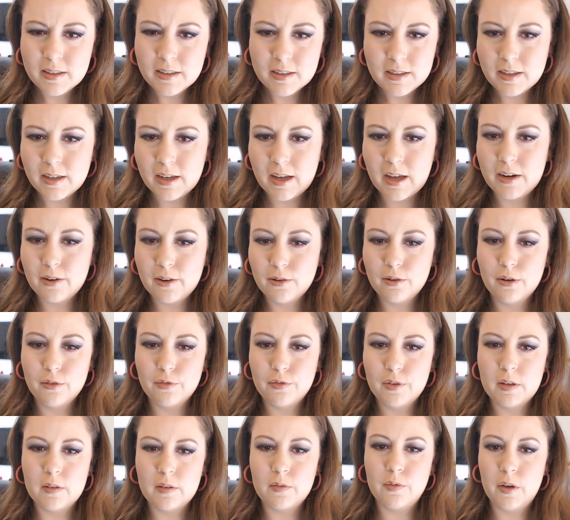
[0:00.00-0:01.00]
I don't know
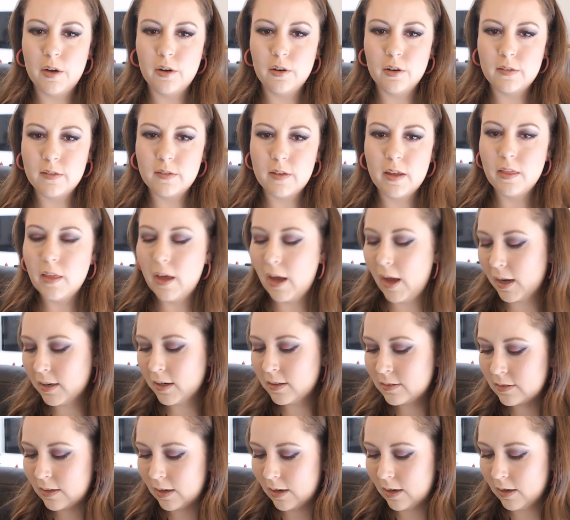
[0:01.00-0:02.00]
if it's fair to say
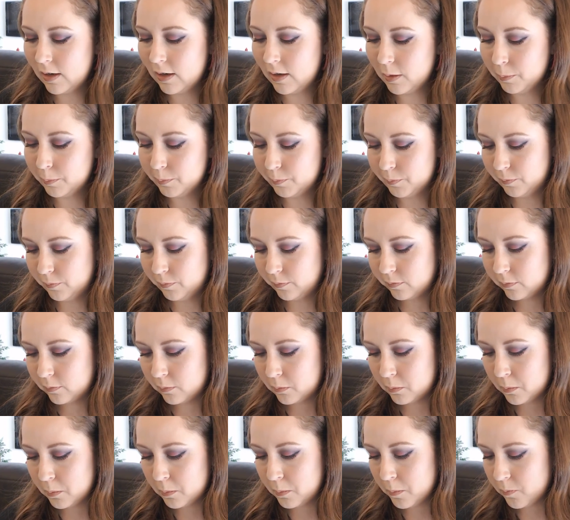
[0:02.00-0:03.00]
that.
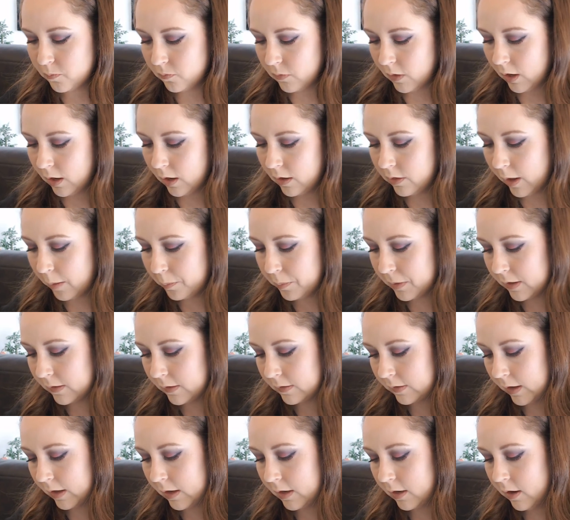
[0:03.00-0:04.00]
That being
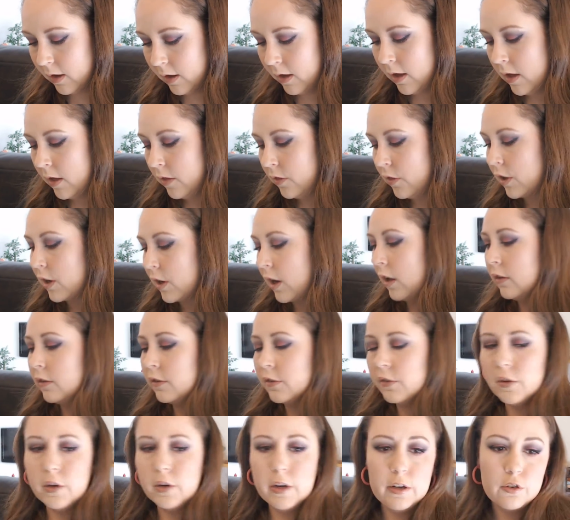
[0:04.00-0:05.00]
said, the
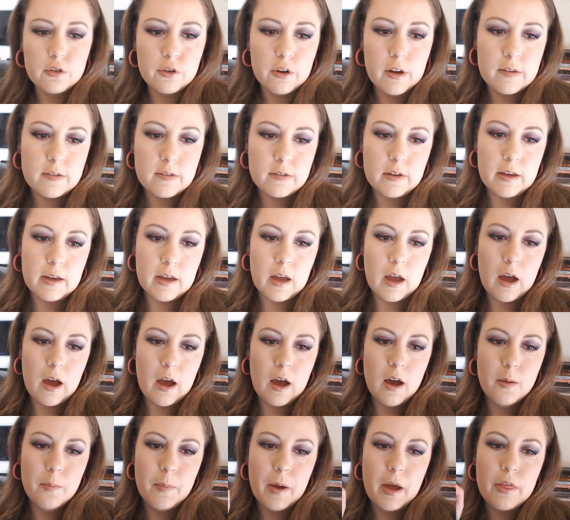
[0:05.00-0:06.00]
colors are interesting.
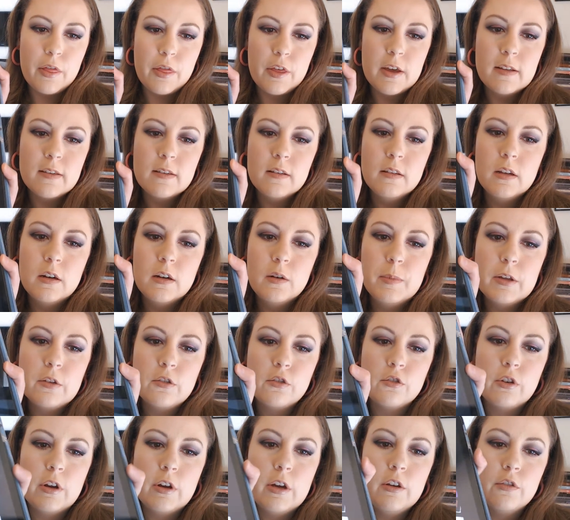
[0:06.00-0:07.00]
I think it's a little bit
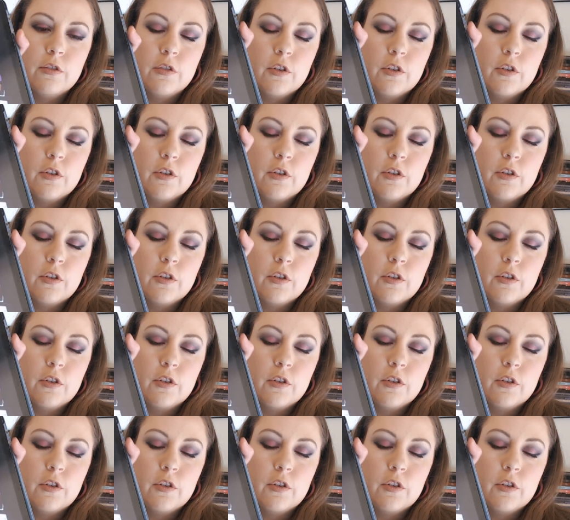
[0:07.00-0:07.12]
strange for